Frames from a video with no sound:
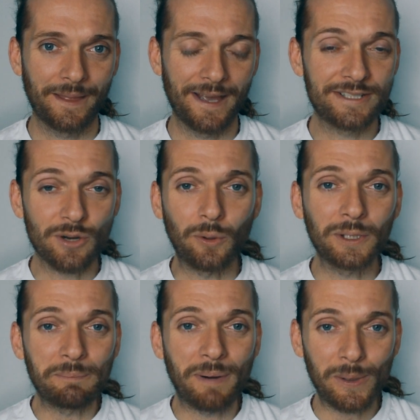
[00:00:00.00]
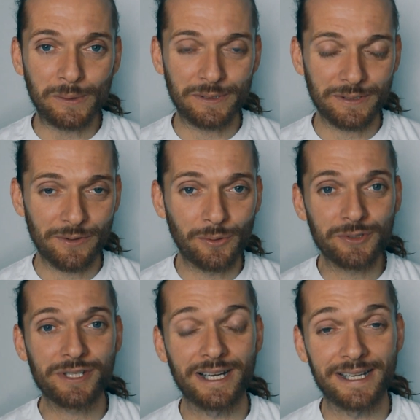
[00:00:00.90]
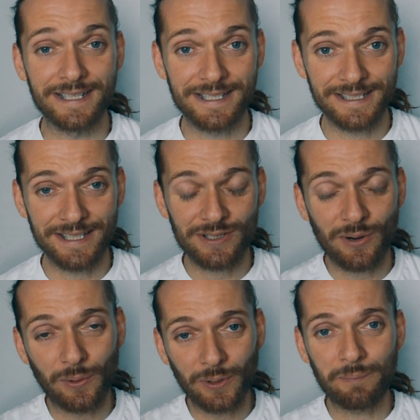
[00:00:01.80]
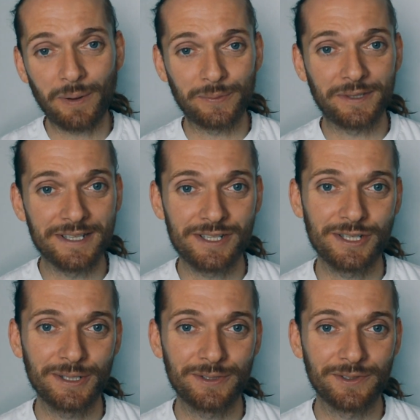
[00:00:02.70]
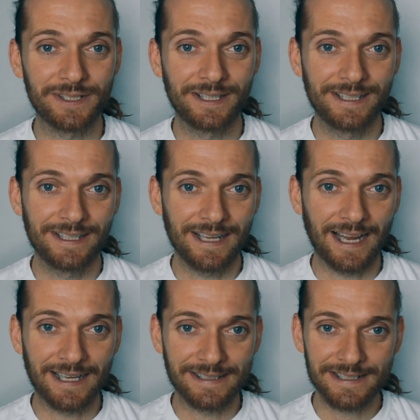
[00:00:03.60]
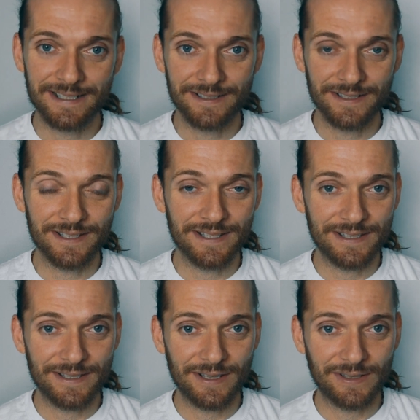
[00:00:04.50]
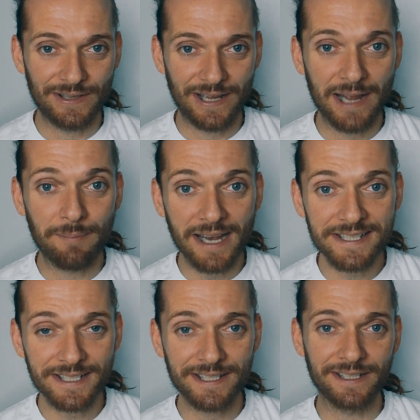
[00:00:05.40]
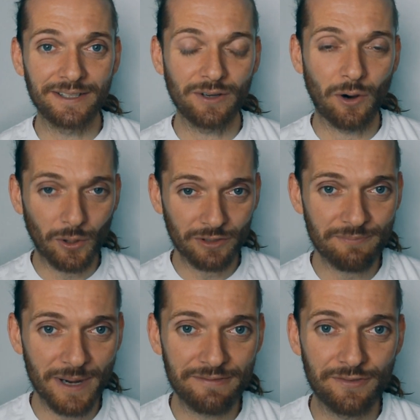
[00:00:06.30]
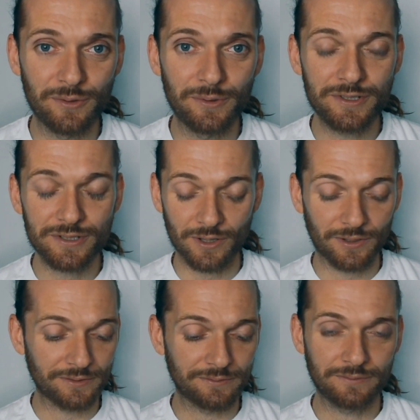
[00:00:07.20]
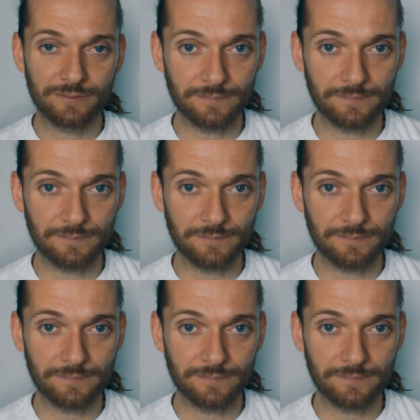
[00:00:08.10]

It's all about those guys. It's all about these children. And I'm asking all of my viewers on